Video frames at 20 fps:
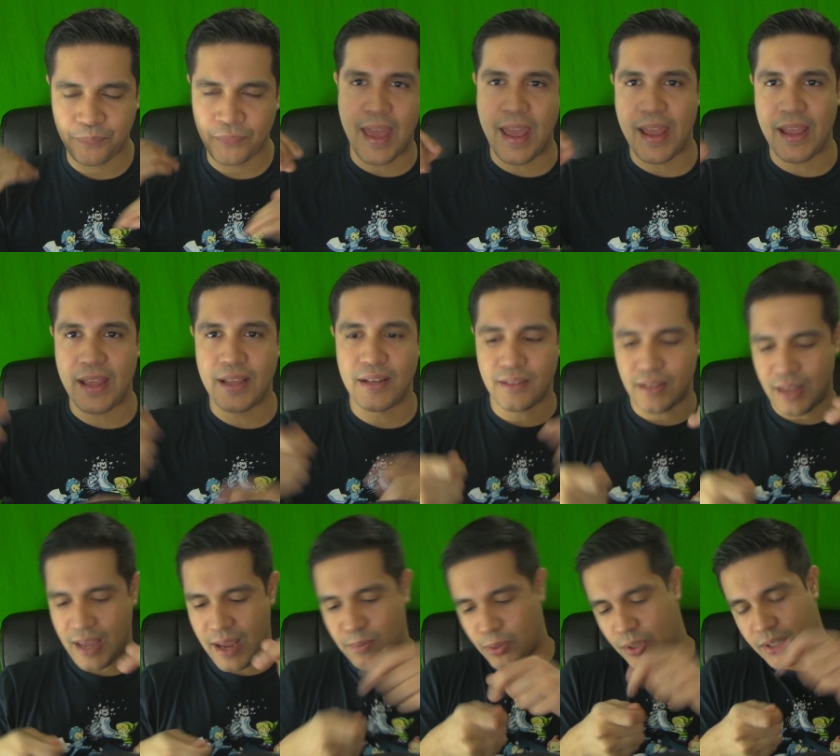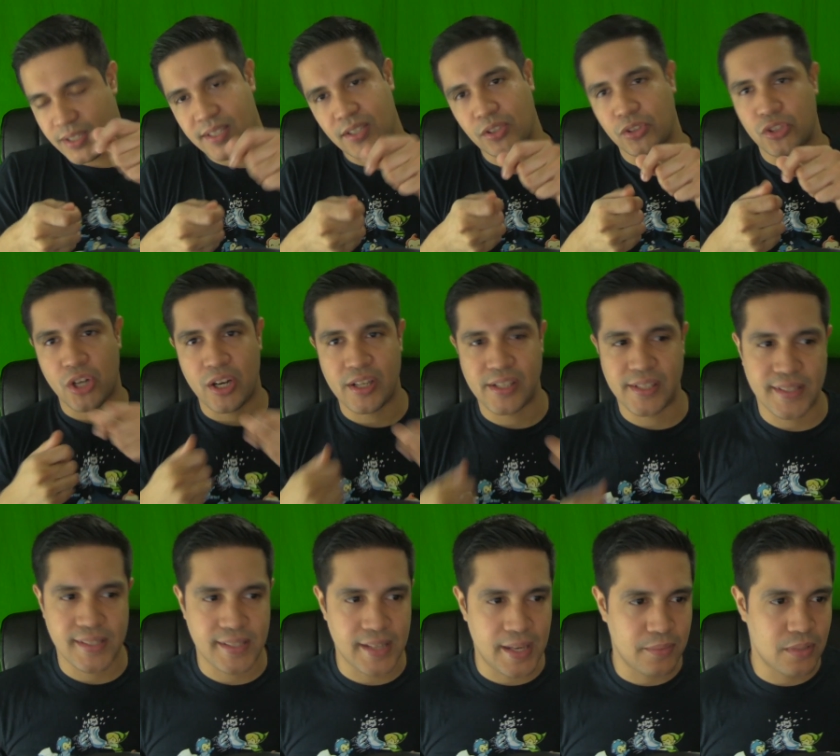and able to still charge at
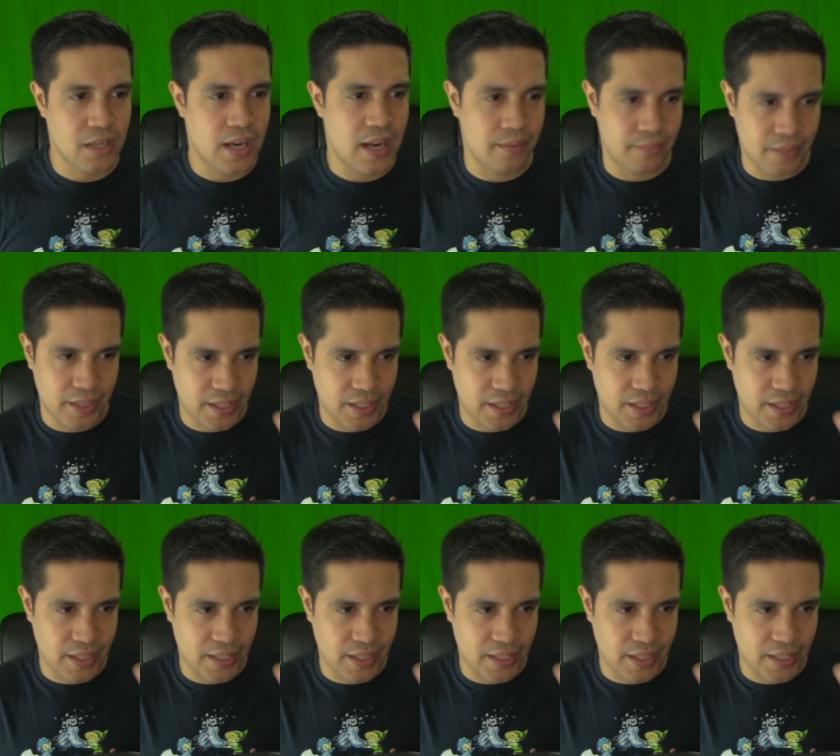the same time.